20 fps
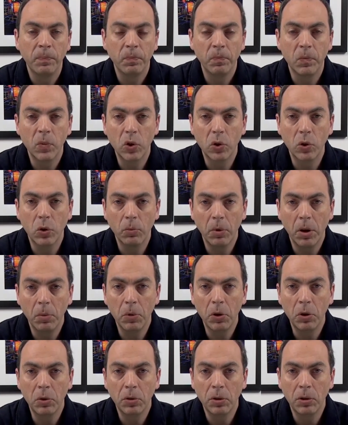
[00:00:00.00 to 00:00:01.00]
So
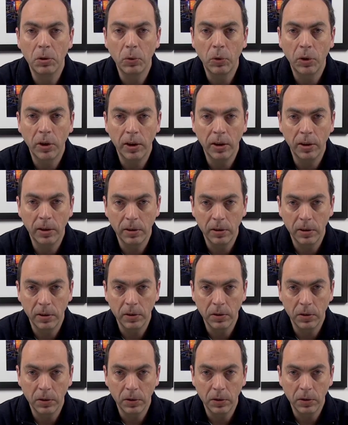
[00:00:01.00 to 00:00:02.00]
maybe you need to crank
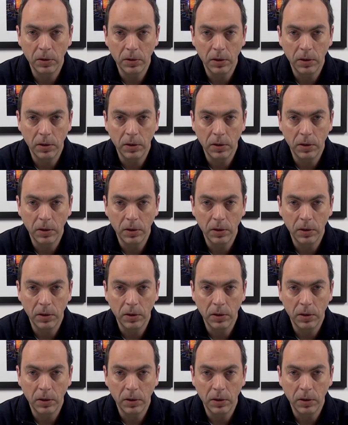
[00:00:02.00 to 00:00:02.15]
the